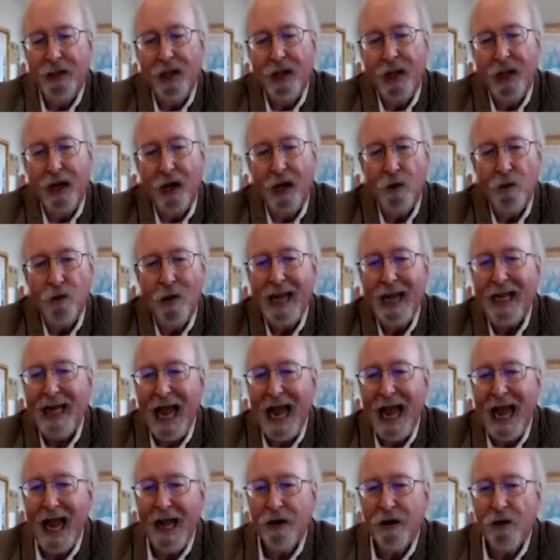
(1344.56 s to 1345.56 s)
right
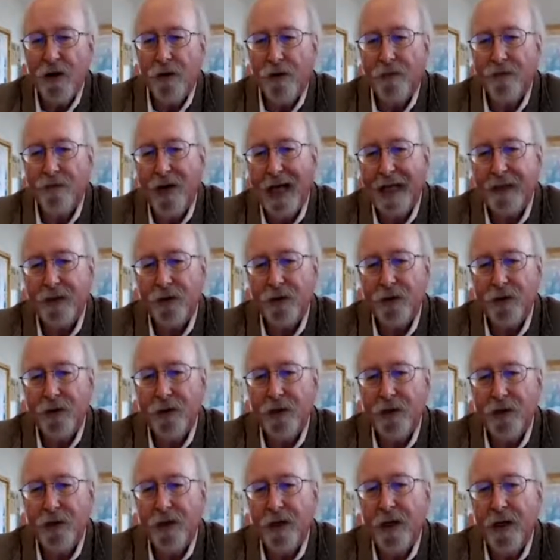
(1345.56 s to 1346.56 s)
angle
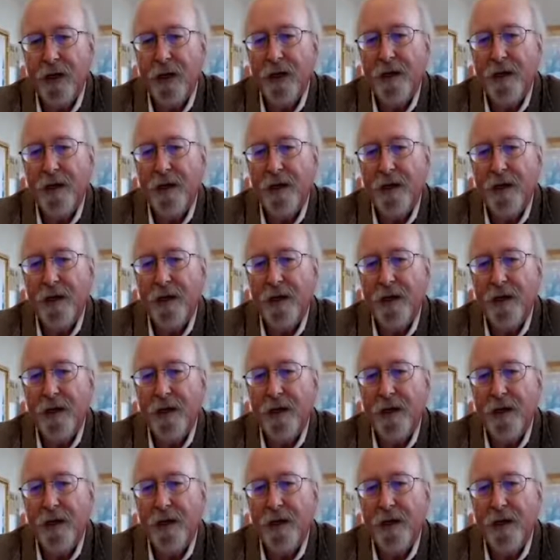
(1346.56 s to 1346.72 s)
vector